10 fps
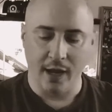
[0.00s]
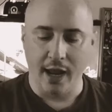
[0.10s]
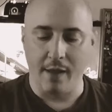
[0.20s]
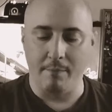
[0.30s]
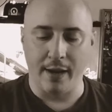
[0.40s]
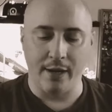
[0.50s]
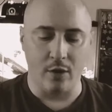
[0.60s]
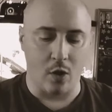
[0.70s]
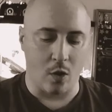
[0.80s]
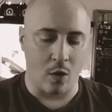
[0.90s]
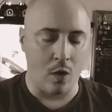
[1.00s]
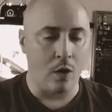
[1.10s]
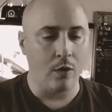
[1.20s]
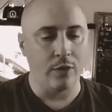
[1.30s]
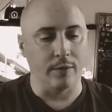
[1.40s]
and bade
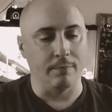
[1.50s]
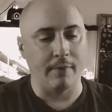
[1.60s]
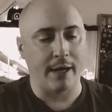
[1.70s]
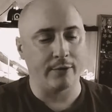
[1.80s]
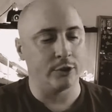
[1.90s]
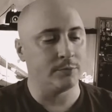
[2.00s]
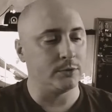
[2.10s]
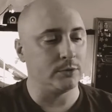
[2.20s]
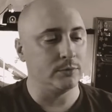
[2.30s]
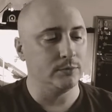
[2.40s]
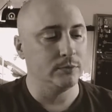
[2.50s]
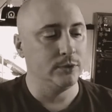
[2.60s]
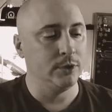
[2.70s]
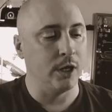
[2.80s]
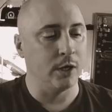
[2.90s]
all the marriageable
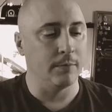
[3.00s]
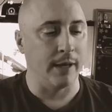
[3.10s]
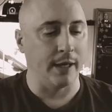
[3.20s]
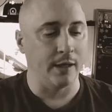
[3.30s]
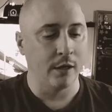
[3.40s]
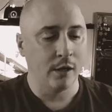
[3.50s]
young men